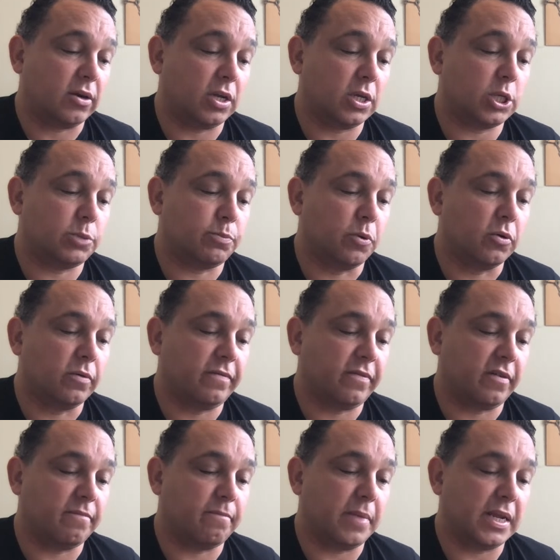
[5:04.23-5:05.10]
a
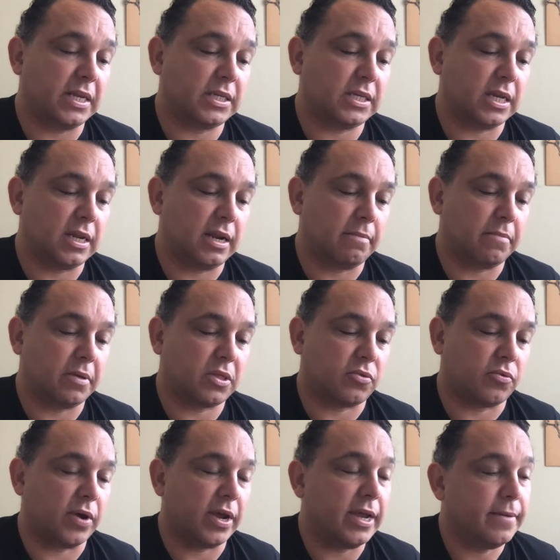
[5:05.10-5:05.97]
spoonful of medicine number
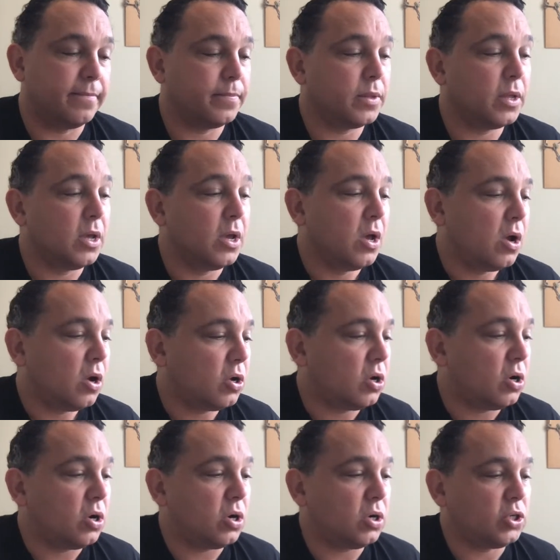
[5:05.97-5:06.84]
3.
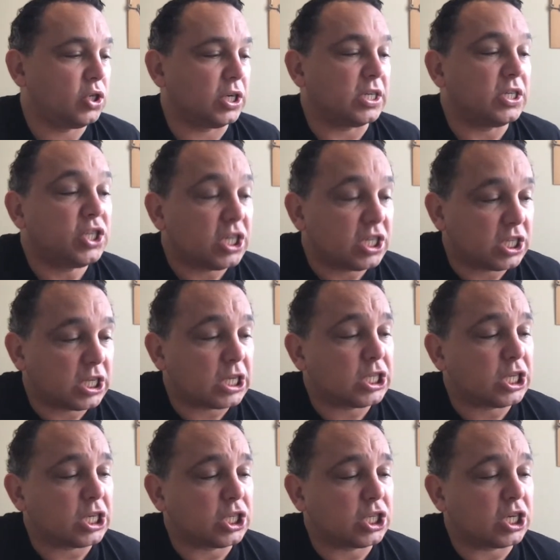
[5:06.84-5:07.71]
Good, chicken, chick, chick,
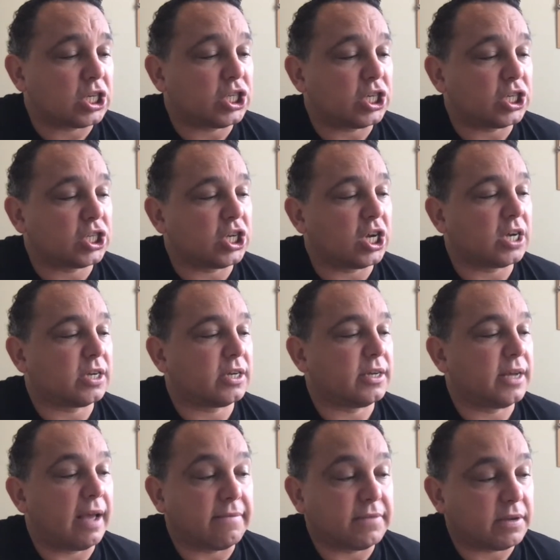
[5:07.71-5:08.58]
chick, chick, chick, chick.
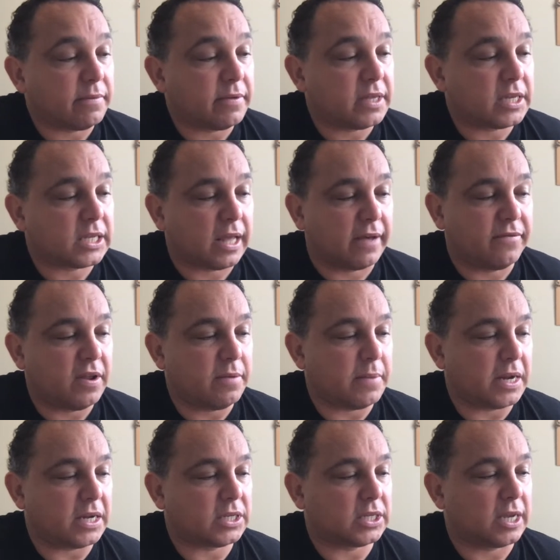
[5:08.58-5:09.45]
Have some of this lovely
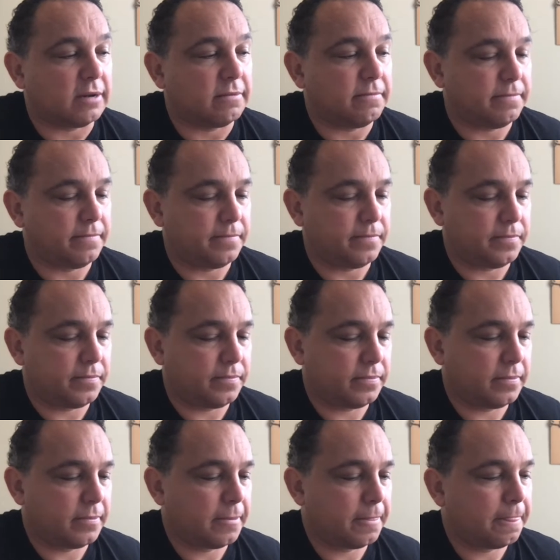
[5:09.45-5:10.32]
medicine.
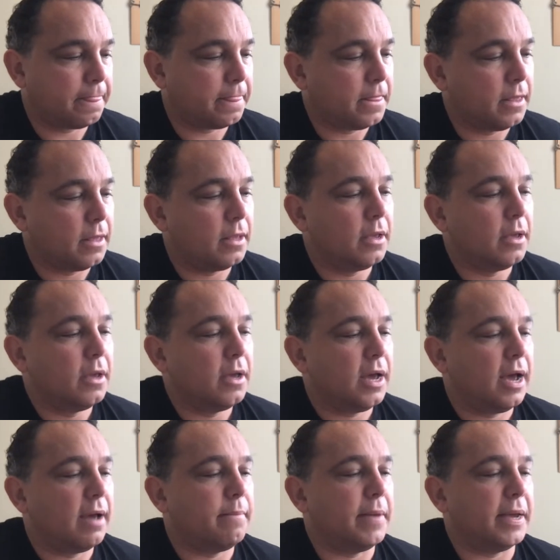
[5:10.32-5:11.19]

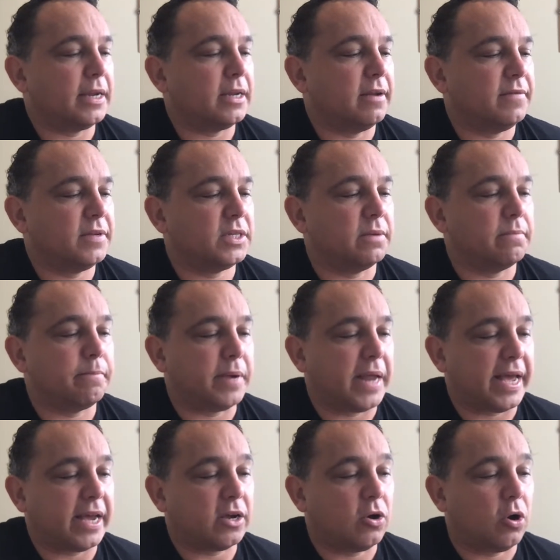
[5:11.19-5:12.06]
A magnificent
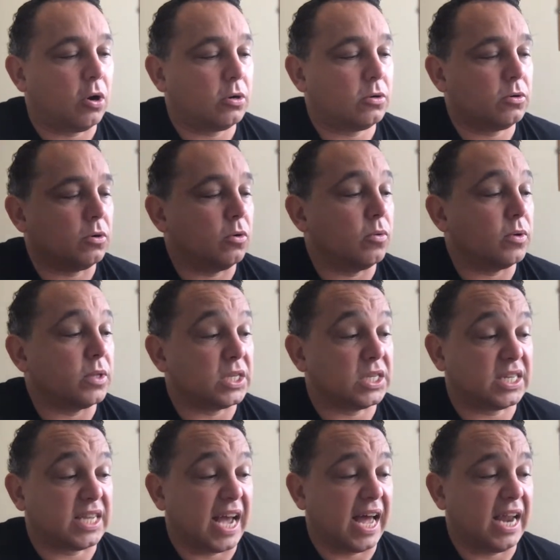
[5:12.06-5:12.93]
black cockerel with a
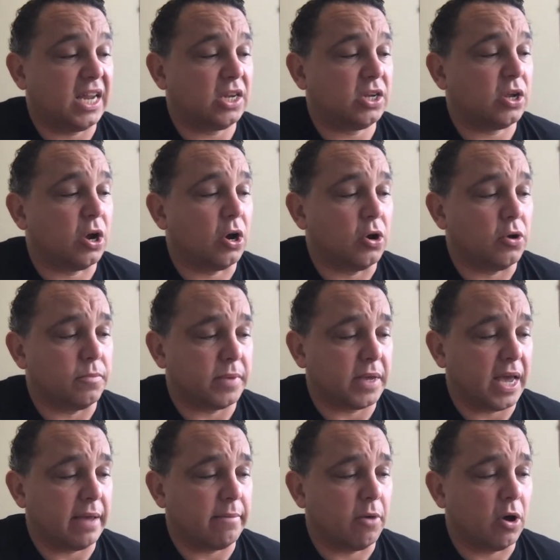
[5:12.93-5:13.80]
scarlet comb
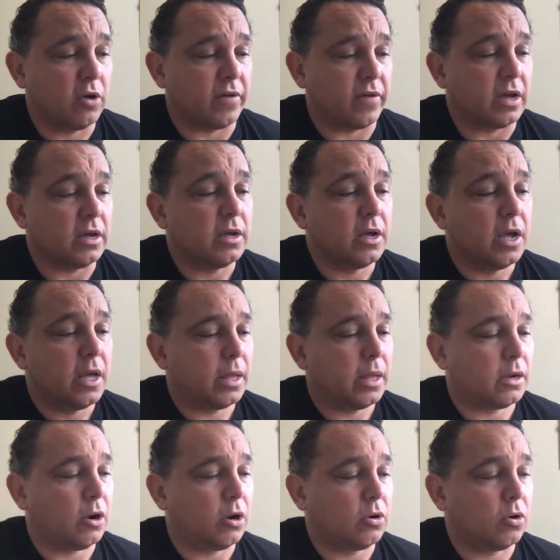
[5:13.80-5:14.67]
came over.
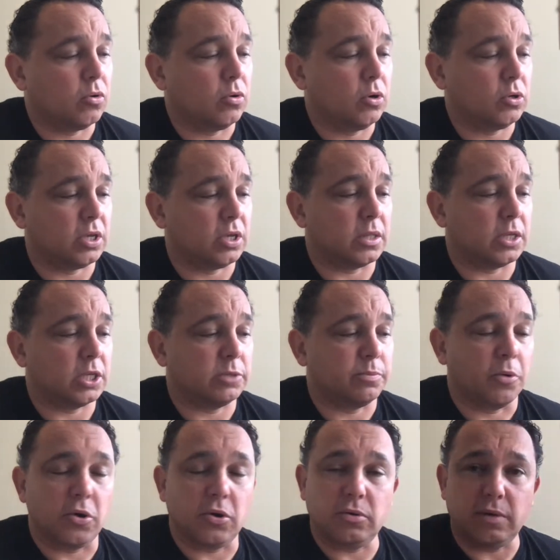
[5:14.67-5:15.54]
The cockerel looked at the
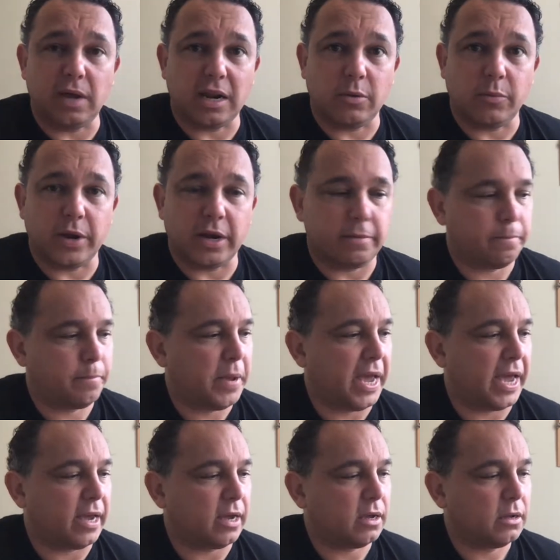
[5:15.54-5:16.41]
spoon and it went
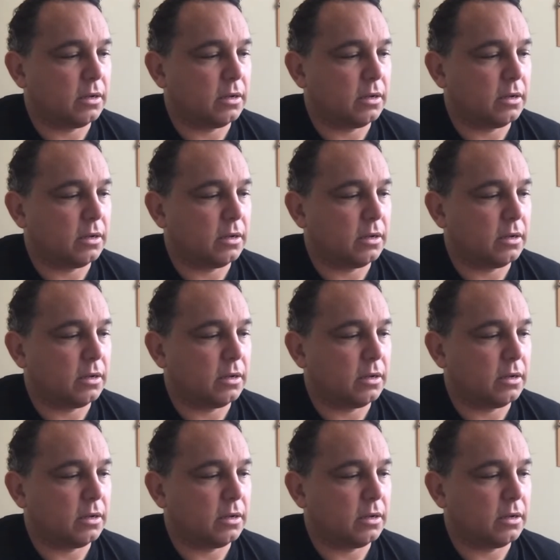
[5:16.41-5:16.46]
peck.